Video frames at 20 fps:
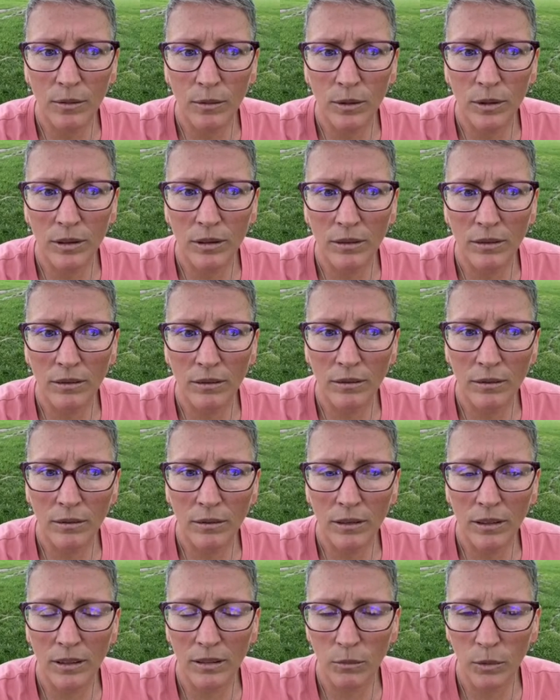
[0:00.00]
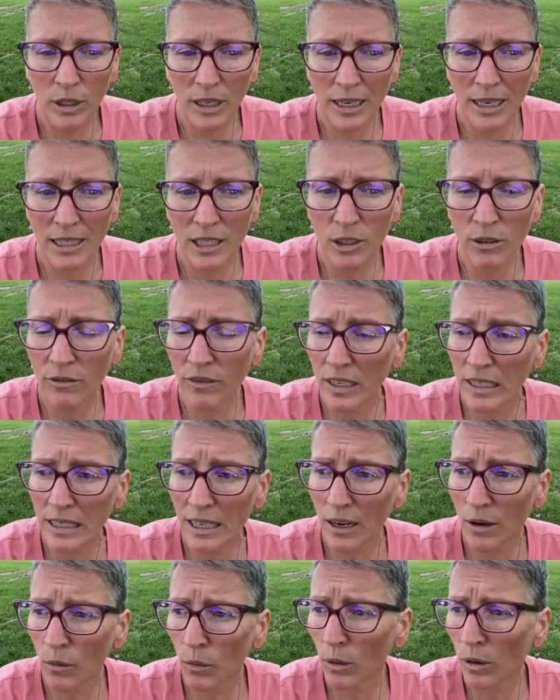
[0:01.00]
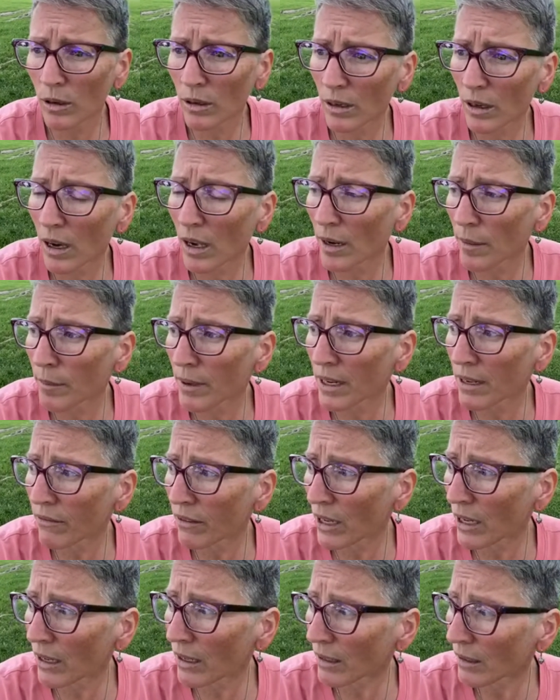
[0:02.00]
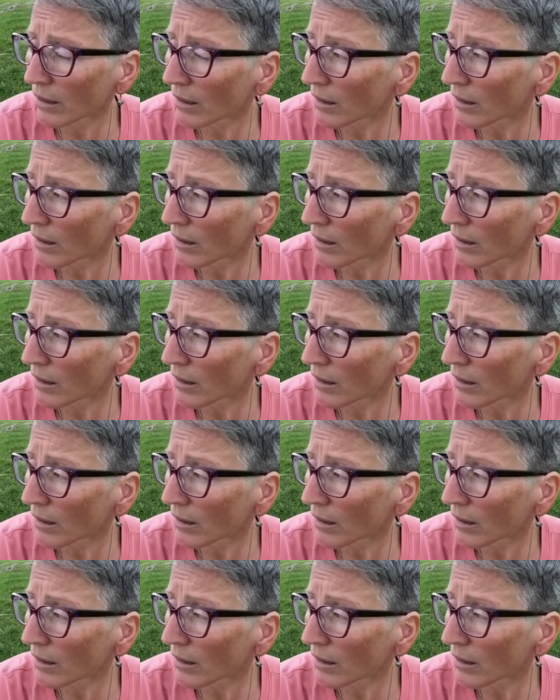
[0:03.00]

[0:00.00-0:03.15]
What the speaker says: would an SUV tent work on a minivan?